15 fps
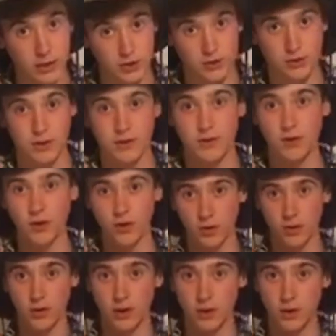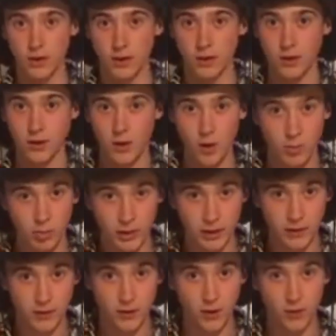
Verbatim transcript: actually. So, you know what plants